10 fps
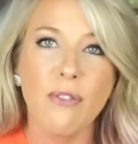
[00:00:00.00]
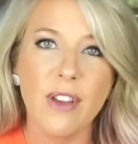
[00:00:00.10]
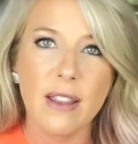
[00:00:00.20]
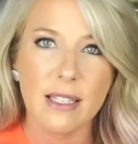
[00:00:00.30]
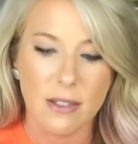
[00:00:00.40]
will
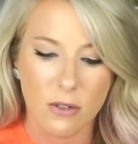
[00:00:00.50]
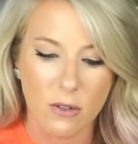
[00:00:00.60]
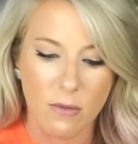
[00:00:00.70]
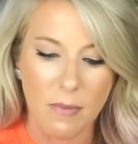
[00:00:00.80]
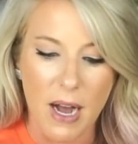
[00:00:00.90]
fit in these
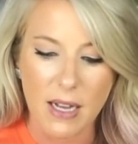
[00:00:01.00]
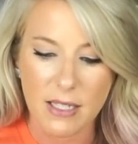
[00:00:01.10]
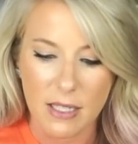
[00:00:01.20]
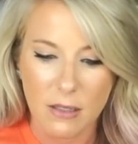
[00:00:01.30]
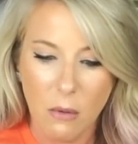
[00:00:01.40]
little
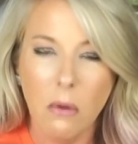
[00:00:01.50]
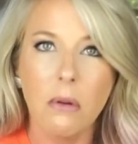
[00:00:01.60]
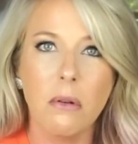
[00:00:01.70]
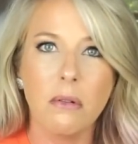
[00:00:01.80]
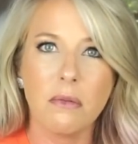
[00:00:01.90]
boxes.
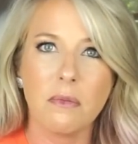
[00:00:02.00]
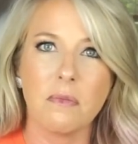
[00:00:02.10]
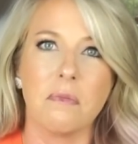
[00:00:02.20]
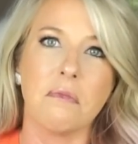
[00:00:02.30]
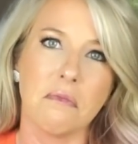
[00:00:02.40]

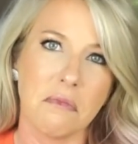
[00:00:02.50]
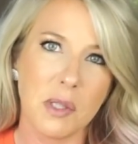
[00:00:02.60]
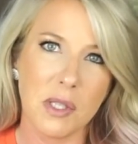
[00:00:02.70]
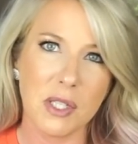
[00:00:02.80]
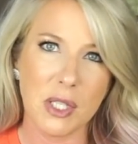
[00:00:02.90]

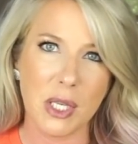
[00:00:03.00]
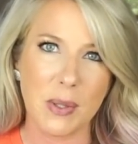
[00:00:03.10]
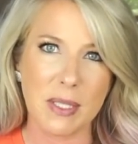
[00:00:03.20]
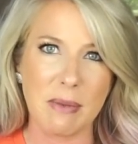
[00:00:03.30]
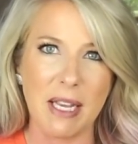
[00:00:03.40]

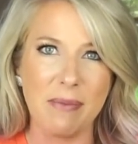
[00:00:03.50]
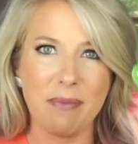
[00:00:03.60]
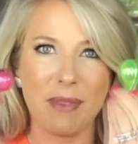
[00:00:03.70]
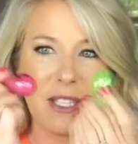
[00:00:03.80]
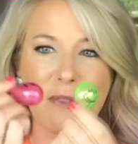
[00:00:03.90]
Excuse me.
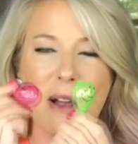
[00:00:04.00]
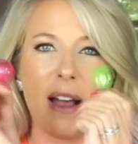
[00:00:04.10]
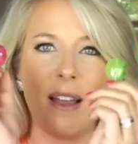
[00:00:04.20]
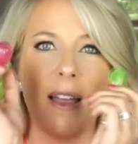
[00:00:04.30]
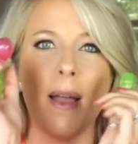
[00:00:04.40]
These are my
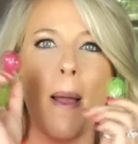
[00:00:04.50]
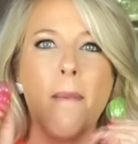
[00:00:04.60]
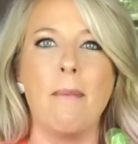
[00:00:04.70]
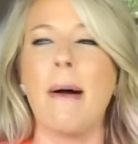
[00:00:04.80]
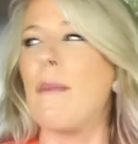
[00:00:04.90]

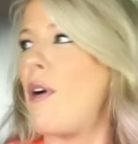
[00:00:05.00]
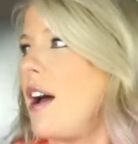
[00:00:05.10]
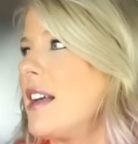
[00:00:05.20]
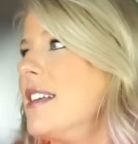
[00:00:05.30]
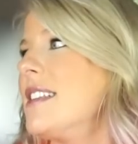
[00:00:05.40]

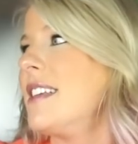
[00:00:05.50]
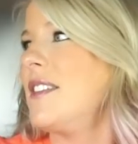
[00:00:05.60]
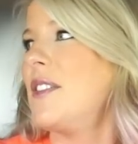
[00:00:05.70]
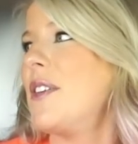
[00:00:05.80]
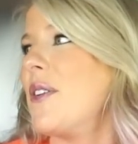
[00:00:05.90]

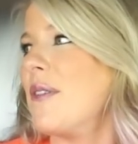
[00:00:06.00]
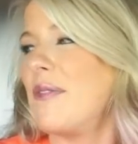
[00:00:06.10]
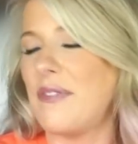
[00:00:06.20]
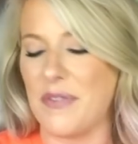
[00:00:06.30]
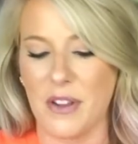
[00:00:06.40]
maracas. Hold
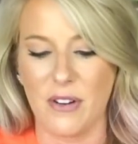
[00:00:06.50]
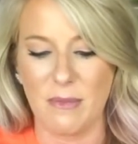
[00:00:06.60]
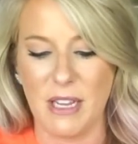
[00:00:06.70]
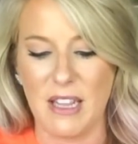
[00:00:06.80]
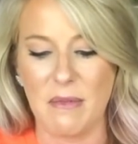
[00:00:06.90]
on,
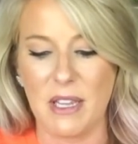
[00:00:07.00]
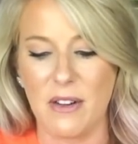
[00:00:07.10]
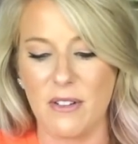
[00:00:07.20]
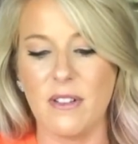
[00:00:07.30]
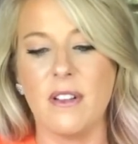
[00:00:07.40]
let me get that beat
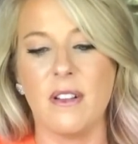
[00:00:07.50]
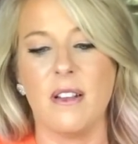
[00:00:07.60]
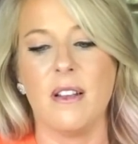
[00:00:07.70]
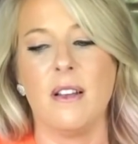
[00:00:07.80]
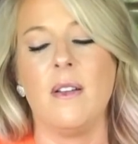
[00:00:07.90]
going.
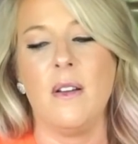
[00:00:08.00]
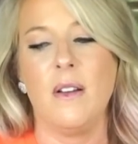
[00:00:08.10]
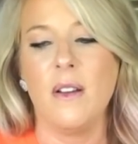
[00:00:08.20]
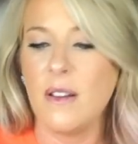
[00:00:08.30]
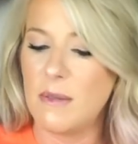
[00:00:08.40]

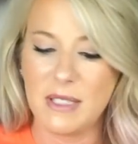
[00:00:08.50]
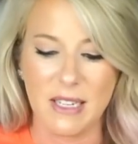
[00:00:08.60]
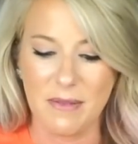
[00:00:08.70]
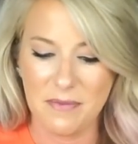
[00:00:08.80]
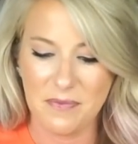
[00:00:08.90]
Let me
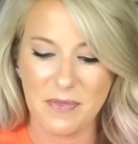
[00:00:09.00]
stop.